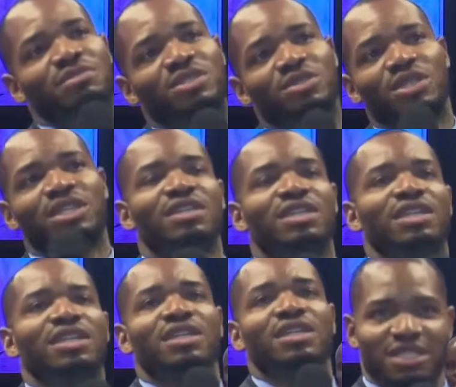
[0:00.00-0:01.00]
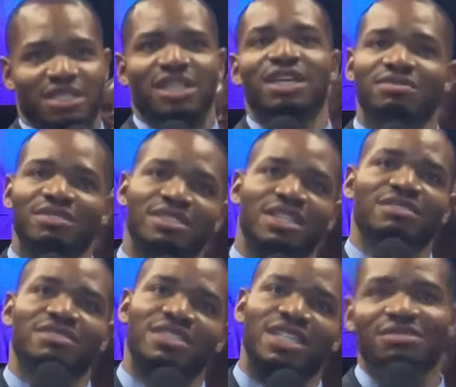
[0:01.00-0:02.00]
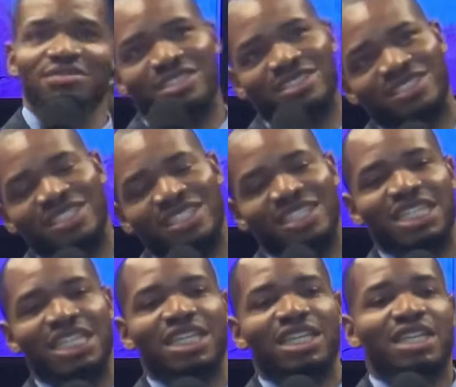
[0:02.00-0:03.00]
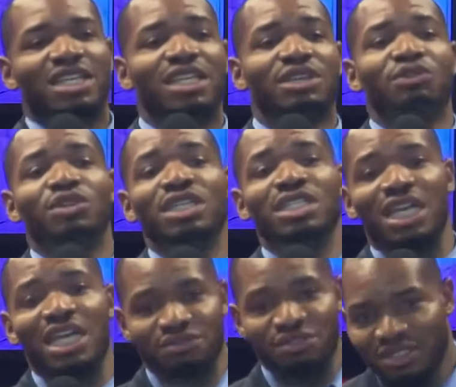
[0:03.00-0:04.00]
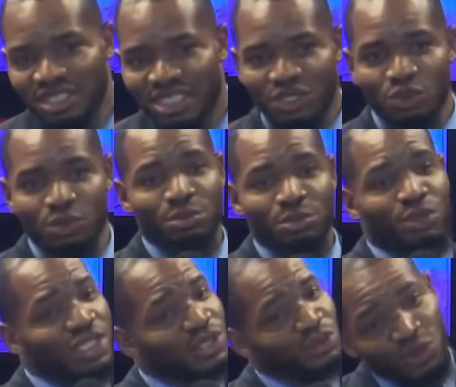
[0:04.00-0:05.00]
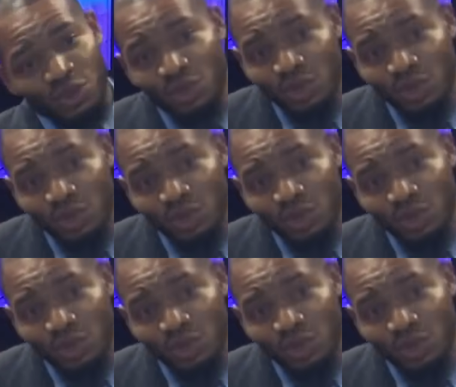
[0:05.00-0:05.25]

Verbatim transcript: take me to heaven. Heaven, heaven, heaven. If you reach heaven, it will be boring to